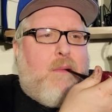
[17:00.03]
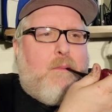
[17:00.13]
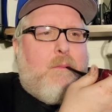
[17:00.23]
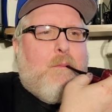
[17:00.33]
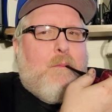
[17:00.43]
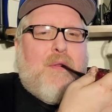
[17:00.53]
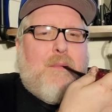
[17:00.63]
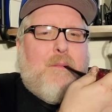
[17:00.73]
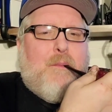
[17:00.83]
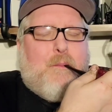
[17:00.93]

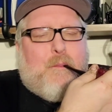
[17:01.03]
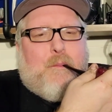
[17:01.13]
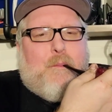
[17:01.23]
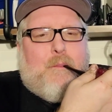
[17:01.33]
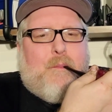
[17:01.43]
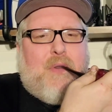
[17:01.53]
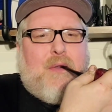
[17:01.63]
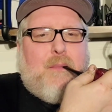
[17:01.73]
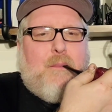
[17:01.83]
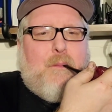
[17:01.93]

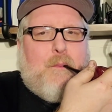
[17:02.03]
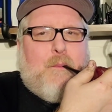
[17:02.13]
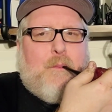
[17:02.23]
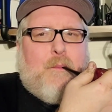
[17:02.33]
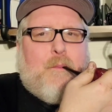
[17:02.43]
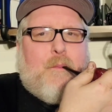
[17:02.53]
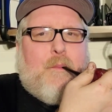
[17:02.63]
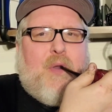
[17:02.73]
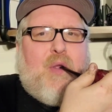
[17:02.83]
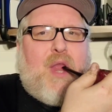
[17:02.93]
Nothing is said.